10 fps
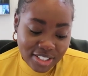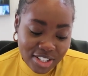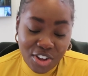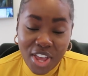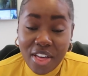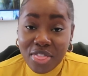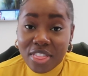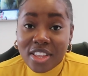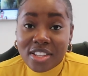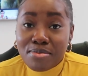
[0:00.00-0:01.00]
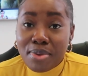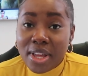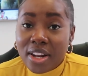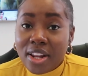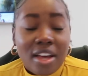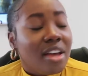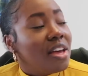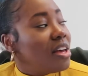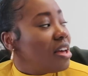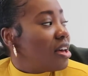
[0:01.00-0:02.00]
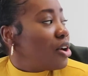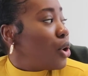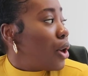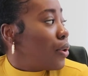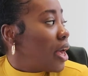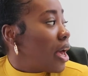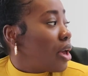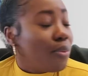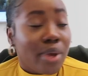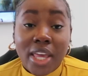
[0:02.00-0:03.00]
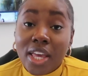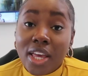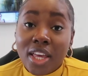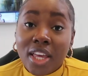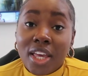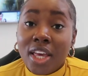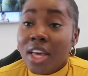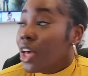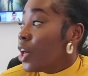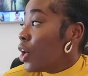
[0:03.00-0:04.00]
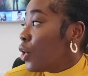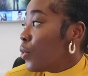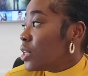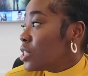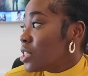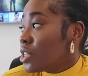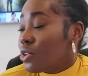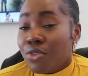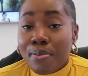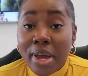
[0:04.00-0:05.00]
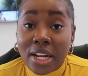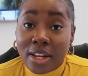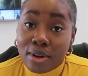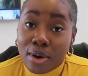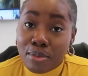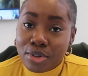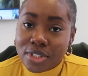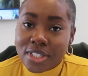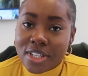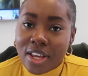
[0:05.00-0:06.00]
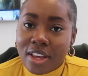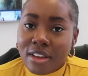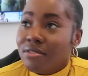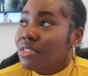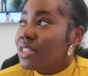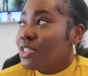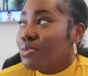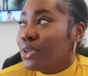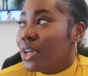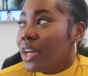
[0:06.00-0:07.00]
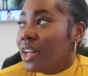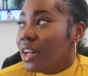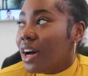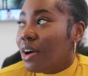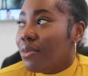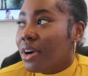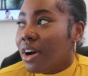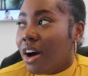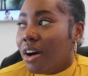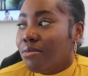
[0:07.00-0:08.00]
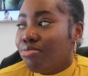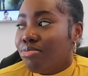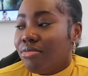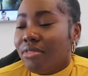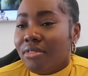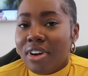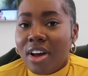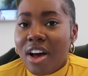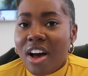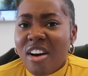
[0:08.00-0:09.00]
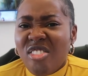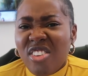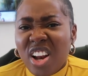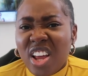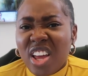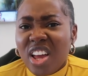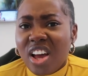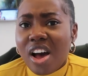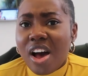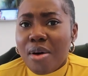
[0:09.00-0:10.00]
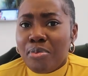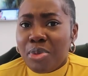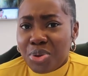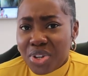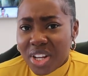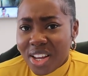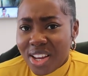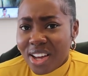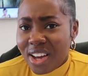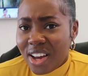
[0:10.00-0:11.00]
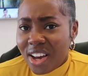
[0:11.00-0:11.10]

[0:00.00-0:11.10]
So yeah, it's been a okay week. We're still remaining positive. This morning, I woke up really moody.